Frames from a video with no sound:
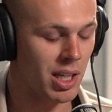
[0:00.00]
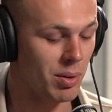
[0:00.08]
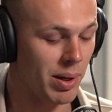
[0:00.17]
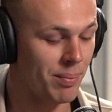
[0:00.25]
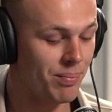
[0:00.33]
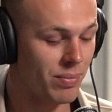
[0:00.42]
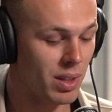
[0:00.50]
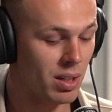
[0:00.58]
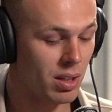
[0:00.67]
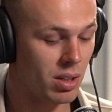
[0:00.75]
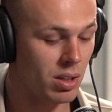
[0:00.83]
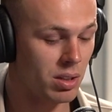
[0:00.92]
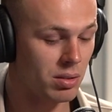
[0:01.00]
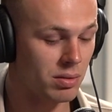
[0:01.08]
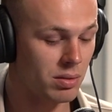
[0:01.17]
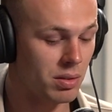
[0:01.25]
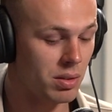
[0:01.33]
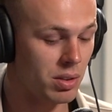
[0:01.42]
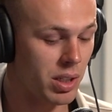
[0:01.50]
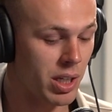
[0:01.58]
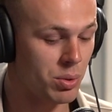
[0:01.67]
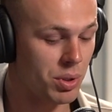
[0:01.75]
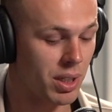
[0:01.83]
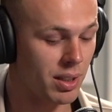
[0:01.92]
Anyway,
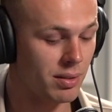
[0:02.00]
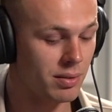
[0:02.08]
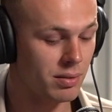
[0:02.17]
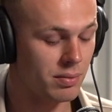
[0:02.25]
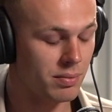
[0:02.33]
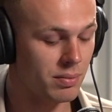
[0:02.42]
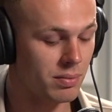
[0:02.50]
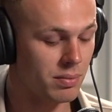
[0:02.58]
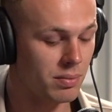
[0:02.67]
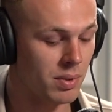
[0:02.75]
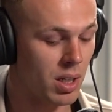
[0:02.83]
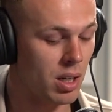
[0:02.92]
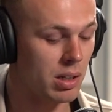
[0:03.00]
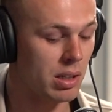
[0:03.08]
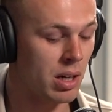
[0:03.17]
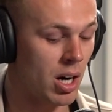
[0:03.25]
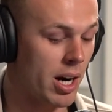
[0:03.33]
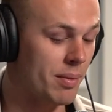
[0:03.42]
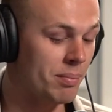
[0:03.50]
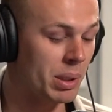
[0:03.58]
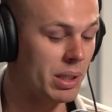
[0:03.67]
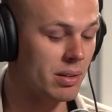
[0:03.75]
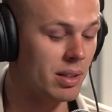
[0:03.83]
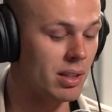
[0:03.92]
interesting. Hmm. All right,
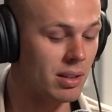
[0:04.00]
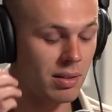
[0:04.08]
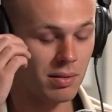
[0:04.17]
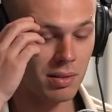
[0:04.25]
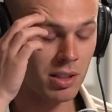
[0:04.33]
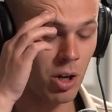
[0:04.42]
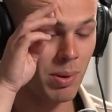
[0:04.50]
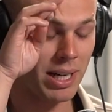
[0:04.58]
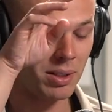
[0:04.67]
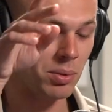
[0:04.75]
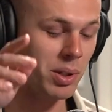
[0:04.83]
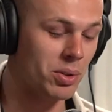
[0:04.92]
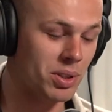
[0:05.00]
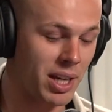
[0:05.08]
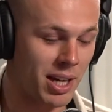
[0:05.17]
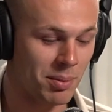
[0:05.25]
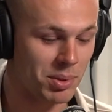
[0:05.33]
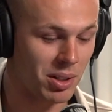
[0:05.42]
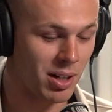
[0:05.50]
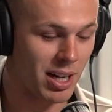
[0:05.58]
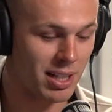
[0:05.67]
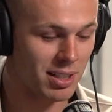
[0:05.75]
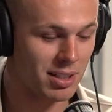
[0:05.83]
but go back to what you were saying. I'm sorry. No, I